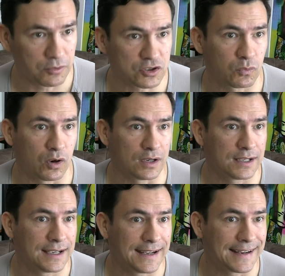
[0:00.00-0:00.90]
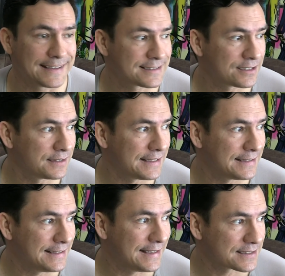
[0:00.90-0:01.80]
almost 1, and I still
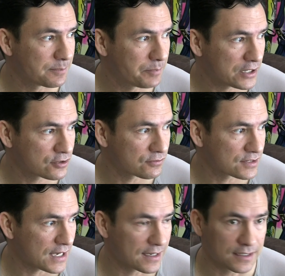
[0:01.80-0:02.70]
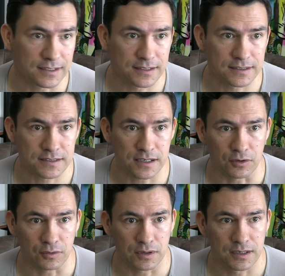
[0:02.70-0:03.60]
needed to get some pictures taken.
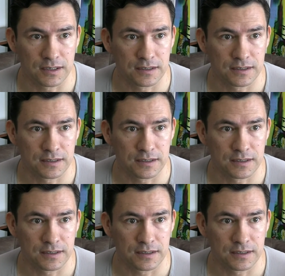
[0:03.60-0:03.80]
So.